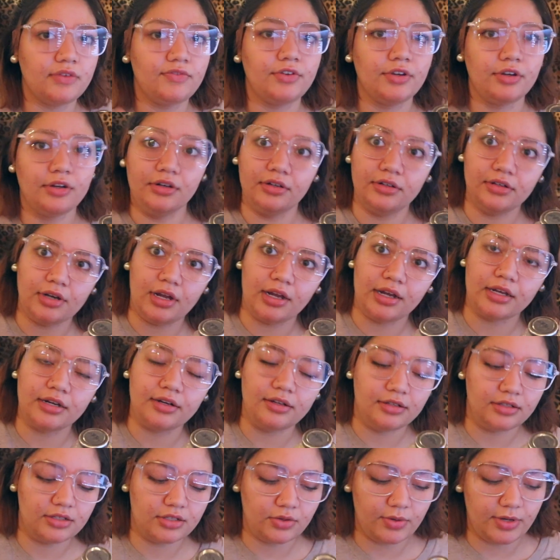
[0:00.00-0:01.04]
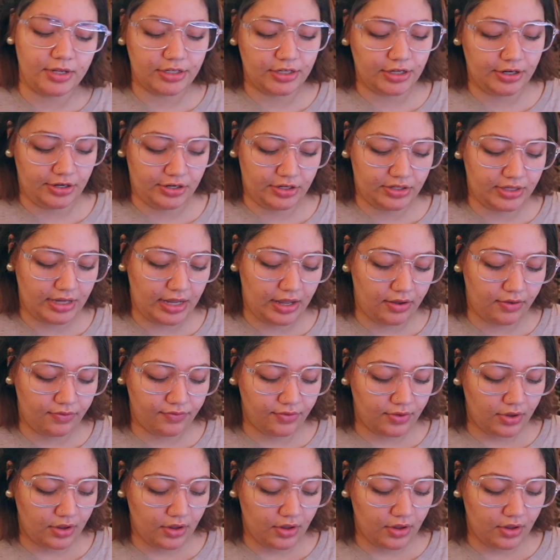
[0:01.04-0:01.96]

if you're not gonna squeeze it yourself,